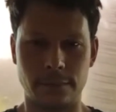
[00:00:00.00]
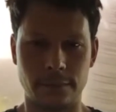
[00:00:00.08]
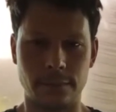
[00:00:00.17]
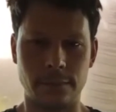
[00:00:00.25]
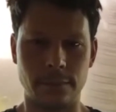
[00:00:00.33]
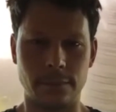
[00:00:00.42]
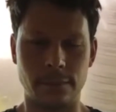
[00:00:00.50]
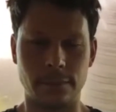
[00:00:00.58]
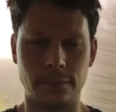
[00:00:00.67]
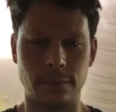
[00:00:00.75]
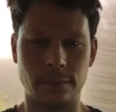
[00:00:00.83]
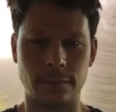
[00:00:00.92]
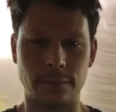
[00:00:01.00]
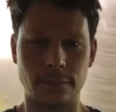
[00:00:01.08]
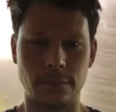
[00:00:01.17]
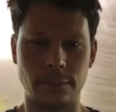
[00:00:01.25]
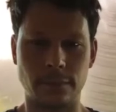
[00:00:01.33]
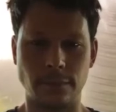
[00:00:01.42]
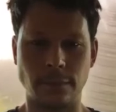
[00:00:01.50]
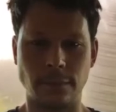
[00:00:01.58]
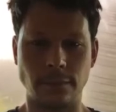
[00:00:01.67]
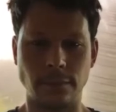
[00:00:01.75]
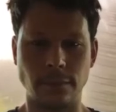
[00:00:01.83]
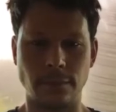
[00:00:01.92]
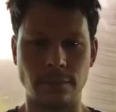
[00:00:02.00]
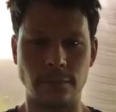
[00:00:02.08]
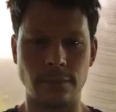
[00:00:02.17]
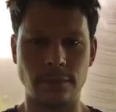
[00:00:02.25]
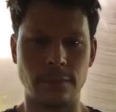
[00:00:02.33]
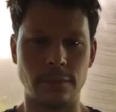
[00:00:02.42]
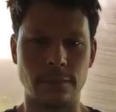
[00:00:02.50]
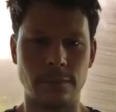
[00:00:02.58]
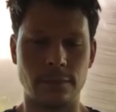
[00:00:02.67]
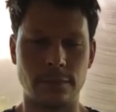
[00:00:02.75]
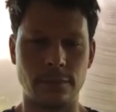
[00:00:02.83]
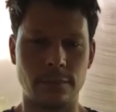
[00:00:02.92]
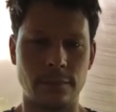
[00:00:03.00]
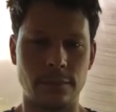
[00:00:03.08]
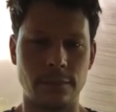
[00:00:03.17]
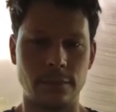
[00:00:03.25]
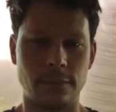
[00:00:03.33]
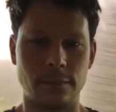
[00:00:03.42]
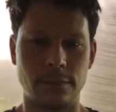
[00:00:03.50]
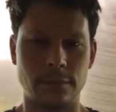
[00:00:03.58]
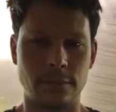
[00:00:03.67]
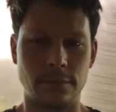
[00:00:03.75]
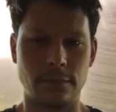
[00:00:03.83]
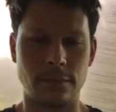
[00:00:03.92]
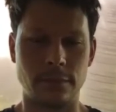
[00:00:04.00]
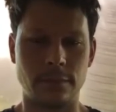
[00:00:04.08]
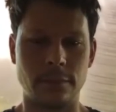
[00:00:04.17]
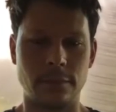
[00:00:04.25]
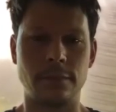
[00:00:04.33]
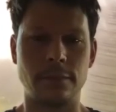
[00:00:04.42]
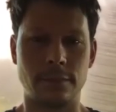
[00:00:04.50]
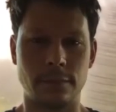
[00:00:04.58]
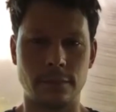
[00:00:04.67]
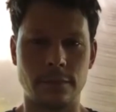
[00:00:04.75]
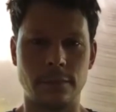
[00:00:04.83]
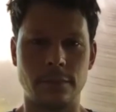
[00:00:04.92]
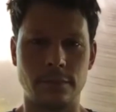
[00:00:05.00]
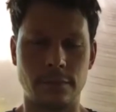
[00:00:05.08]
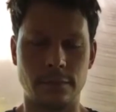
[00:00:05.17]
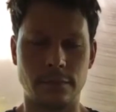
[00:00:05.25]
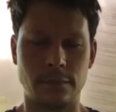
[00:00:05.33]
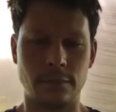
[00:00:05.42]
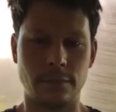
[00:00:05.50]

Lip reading: [no speech]